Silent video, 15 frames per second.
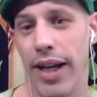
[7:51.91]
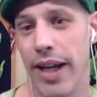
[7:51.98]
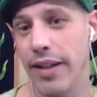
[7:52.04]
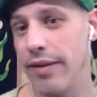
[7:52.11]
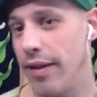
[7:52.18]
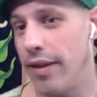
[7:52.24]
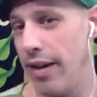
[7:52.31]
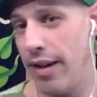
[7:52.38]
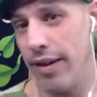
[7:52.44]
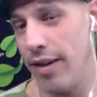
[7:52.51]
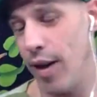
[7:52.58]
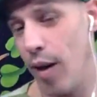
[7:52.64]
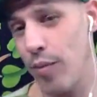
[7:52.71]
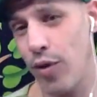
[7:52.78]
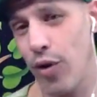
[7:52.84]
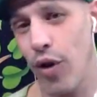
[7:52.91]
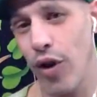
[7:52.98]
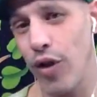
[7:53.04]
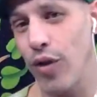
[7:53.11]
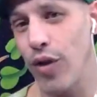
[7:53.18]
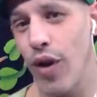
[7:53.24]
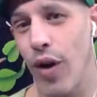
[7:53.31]
And I'm sure
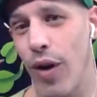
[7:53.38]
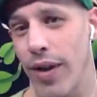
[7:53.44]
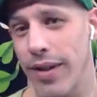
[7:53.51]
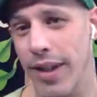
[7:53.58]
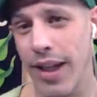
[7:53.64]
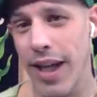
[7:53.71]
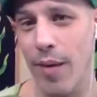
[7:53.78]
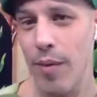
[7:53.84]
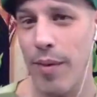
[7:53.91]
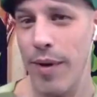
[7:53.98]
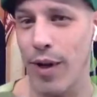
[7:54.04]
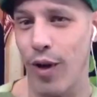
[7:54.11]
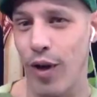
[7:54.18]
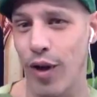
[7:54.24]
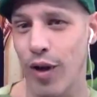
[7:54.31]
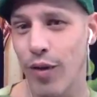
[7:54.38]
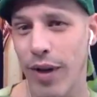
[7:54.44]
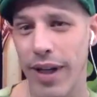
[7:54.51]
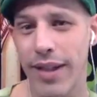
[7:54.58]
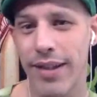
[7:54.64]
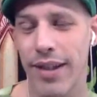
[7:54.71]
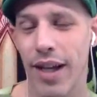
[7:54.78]
as a cameraman along the
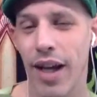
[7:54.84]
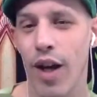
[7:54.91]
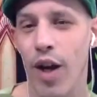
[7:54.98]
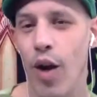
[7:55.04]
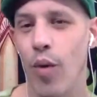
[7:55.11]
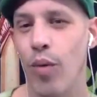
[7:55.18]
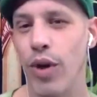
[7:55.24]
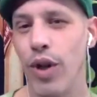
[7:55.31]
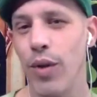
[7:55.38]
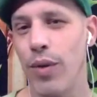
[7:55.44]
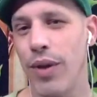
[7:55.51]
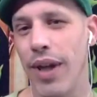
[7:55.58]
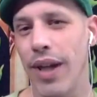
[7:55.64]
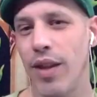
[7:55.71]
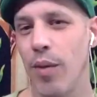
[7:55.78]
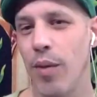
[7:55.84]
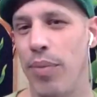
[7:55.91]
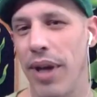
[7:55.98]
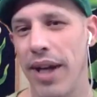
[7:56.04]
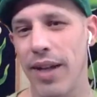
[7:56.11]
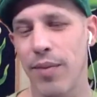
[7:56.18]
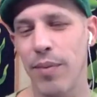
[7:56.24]
race, what do you think the
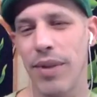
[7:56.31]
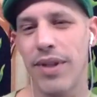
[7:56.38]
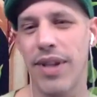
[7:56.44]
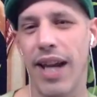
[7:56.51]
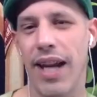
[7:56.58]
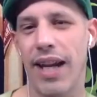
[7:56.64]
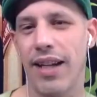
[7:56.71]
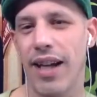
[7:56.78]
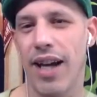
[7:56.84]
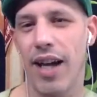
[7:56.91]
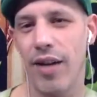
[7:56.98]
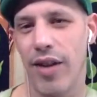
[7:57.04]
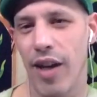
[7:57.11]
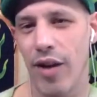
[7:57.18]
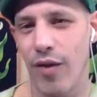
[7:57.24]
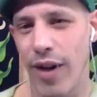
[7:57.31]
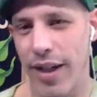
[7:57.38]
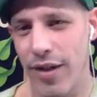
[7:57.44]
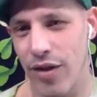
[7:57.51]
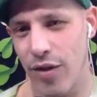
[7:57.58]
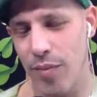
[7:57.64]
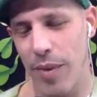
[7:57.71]
biggest mistake that
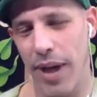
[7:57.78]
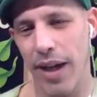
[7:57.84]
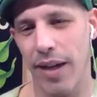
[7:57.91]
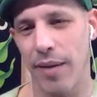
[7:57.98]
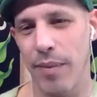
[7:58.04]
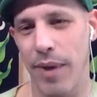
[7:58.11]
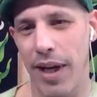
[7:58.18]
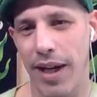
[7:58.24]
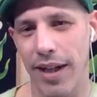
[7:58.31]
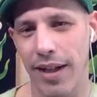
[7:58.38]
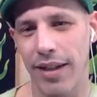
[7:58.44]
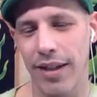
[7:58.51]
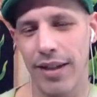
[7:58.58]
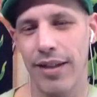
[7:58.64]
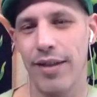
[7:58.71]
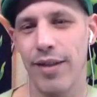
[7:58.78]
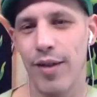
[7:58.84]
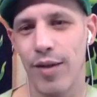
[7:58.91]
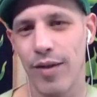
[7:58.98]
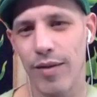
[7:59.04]
racers make is?